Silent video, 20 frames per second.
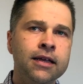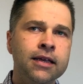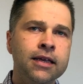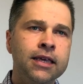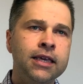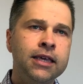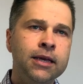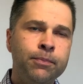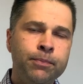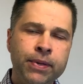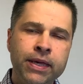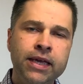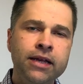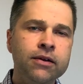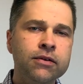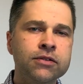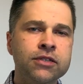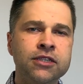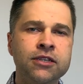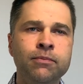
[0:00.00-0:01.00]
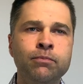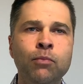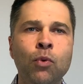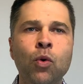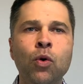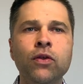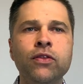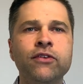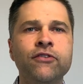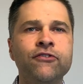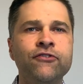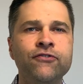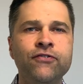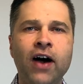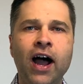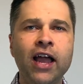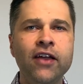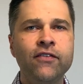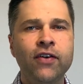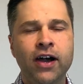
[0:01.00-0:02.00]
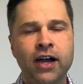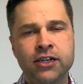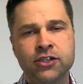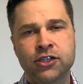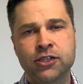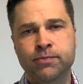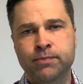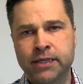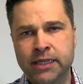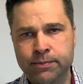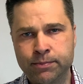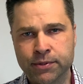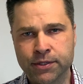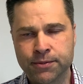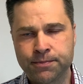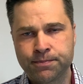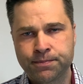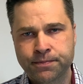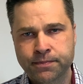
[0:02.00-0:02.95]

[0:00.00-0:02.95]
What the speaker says: he appeared to more than 500 people.